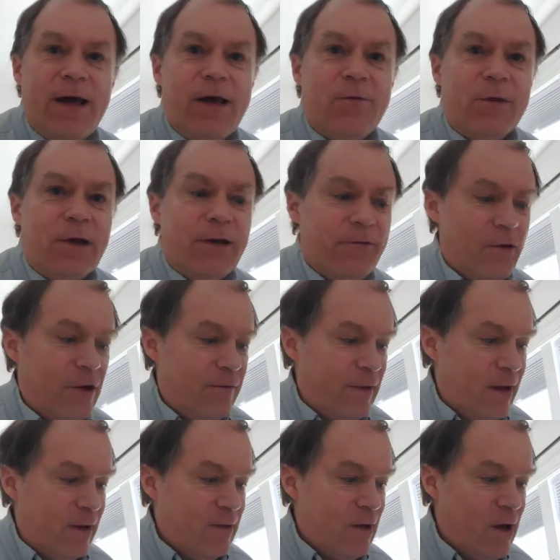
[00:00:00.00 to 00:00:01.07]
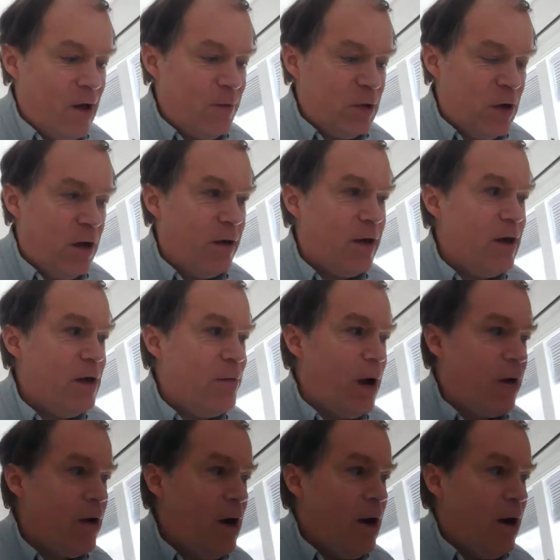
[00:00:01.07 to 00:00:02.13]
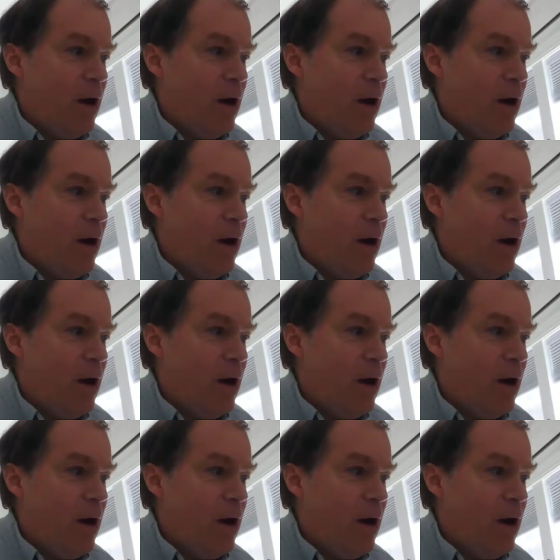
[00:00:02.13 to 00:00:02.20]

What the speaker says: And we left off last time talking about